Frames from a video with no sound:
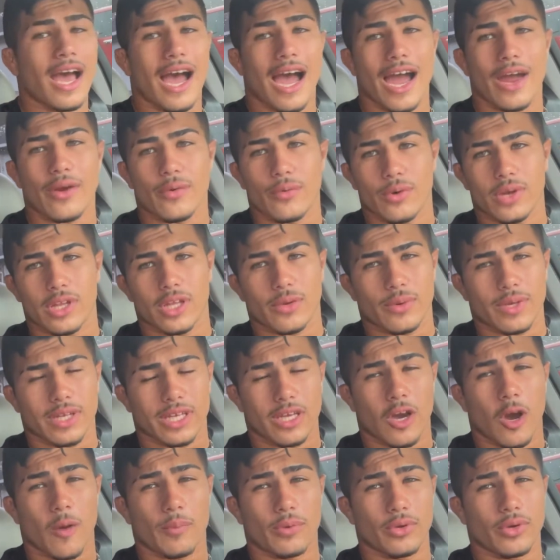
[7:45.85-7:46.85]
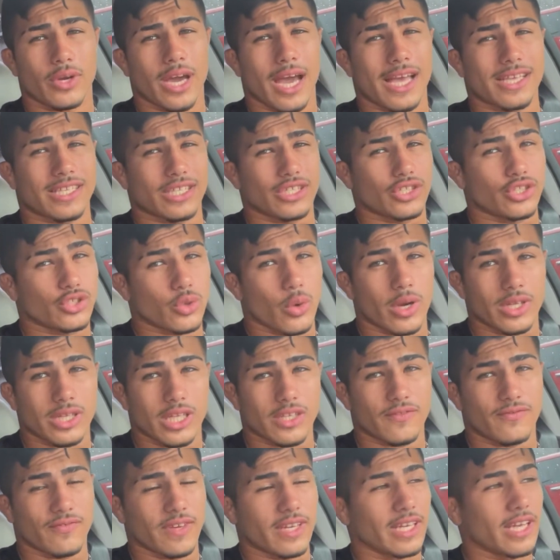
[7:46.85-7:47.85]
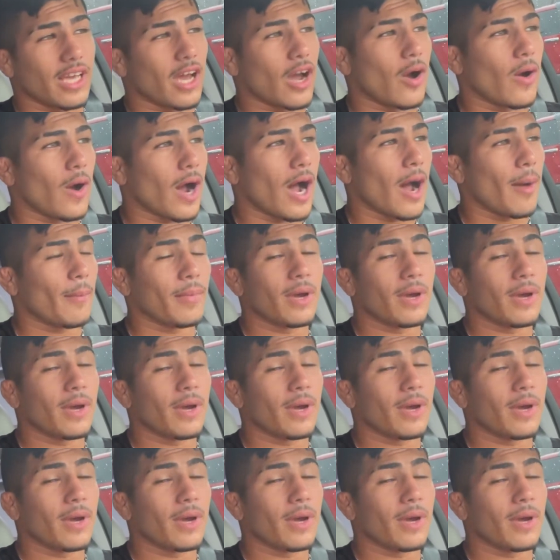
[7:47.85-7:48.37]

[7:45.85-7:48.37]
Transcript: I really, really hope you guys enjoyed this video.